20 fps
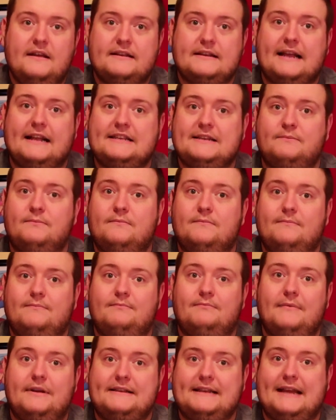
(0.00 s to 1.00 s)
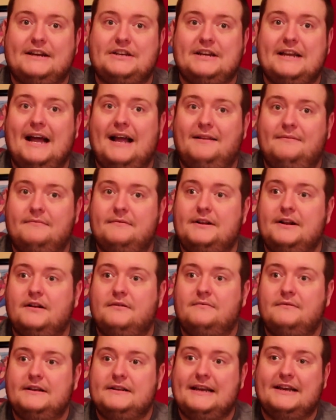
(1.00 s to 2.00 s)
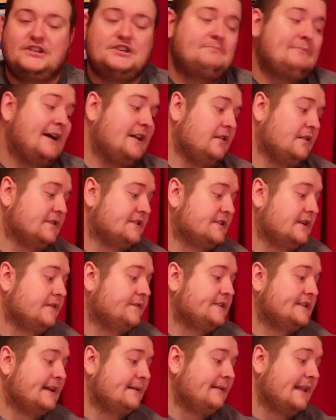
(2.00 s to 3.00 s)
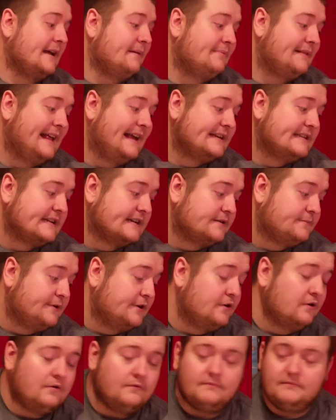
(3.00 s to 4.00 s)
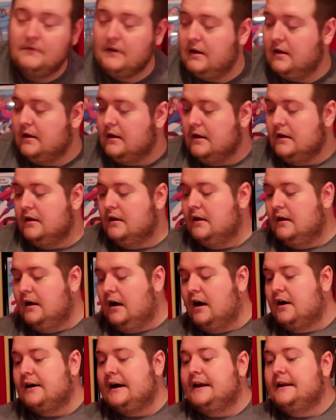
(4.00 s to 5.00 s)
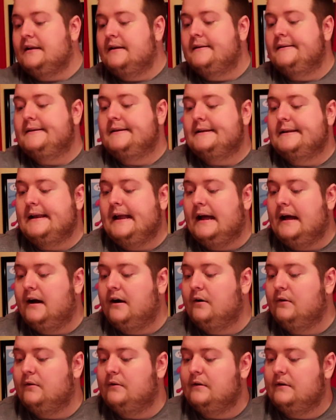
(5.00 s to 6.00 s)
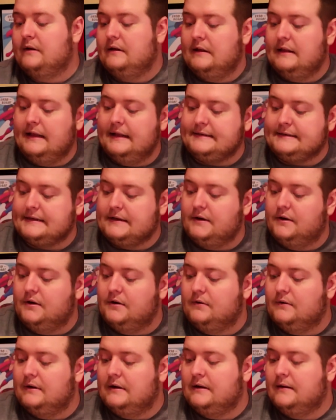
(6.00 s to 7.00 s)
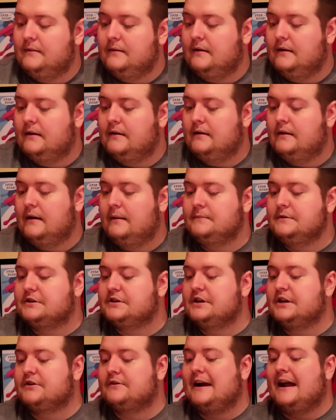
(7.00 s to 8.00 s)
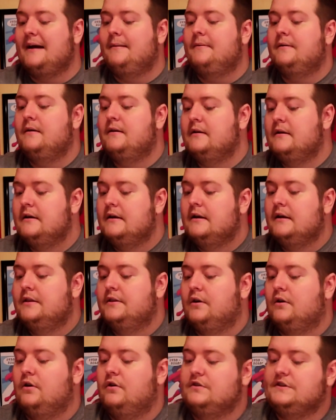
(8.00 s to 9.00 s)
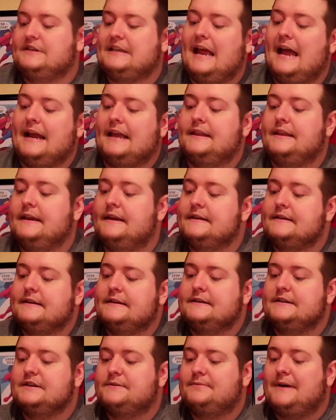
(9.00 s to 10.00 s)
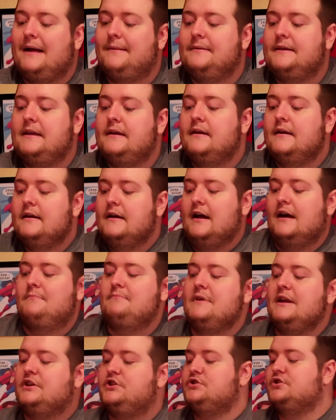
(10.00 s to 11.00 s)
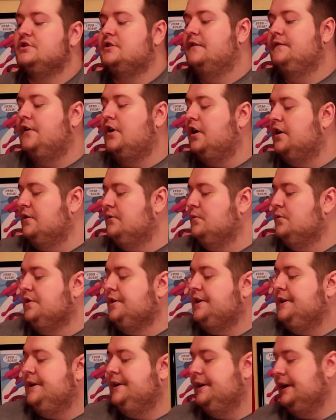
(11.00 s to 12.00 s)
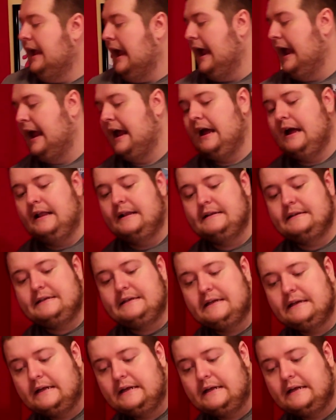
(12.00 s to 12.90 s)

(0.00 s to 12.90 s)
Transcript: got some. It's actually got, you know, it's actually metal and stuff. It's not like a plastic. It's pretty cool. All right, now let's go. I'm just gonna grab the whole stack of these, because there's probably a mixture of artwork and